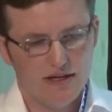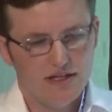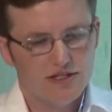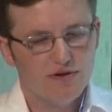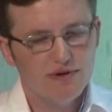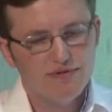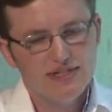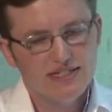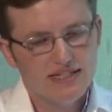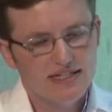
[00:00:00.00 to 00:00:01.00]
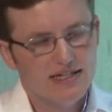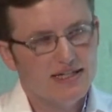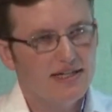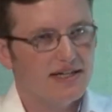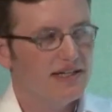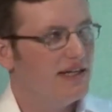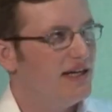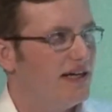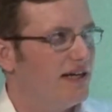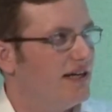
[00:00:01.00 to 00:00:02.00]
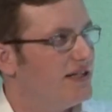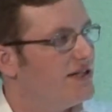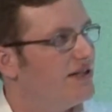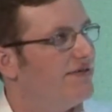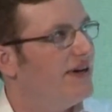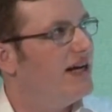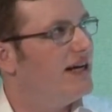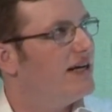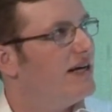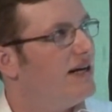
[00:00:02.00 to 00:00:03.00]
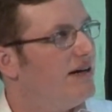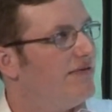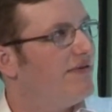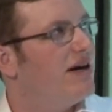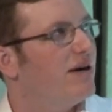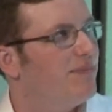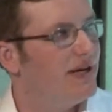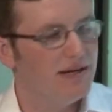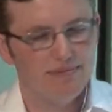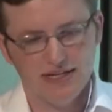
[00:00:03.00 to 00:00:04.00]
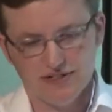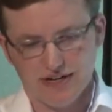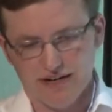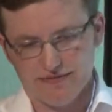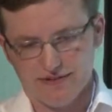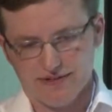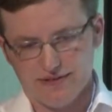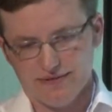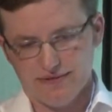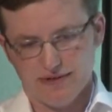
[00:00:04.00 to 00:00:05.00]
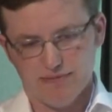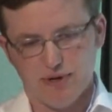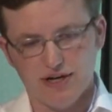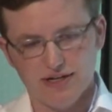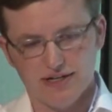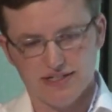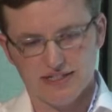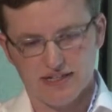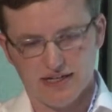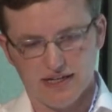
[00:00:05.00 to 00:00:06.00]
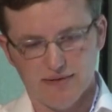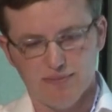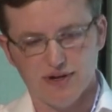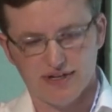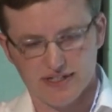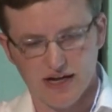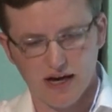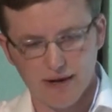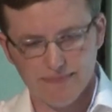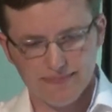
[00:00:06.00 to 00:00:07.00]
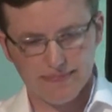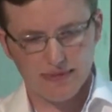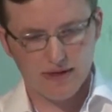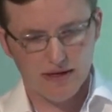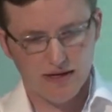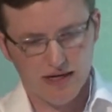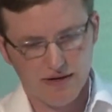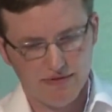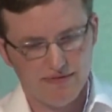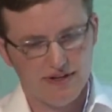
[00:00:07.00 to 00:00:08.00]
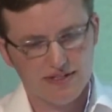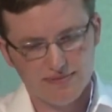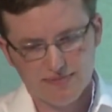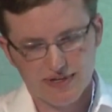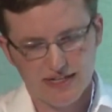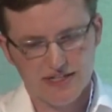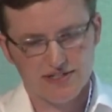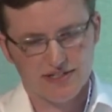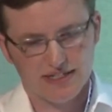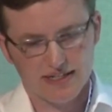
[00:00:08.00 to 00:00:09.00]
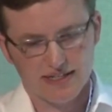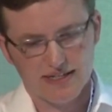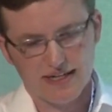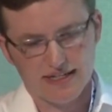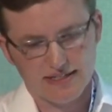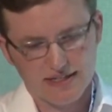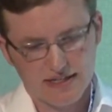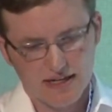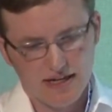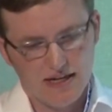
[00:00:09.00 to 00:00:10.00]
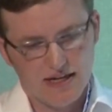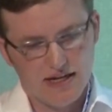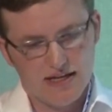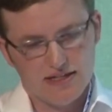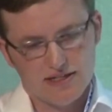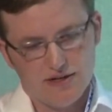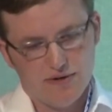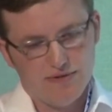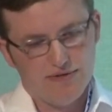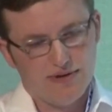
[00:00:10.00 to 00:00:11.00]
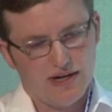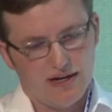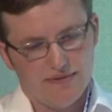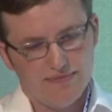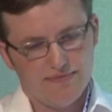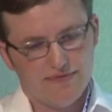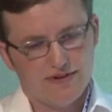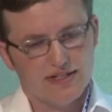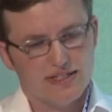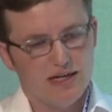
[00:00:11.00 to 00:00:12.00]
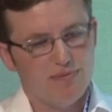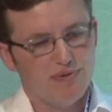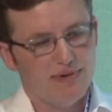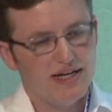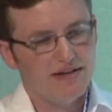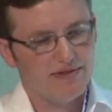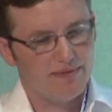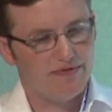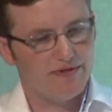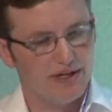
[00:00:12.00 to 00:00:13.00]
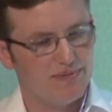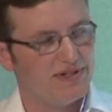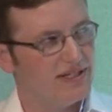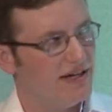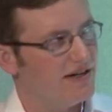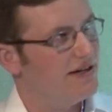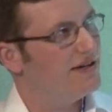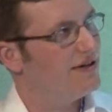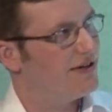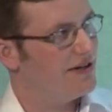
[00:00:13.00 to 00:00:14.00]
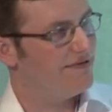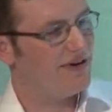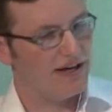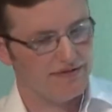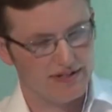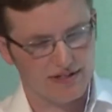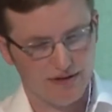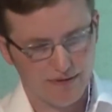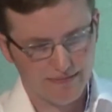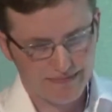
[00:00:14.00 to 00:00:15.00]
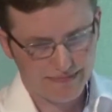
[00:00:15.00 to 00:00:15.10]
So we recently conducted a survey of our P2P driver partners in Bogota, and we found some pretty interesting things. So, for example, many of them, 40% are under 35 years old.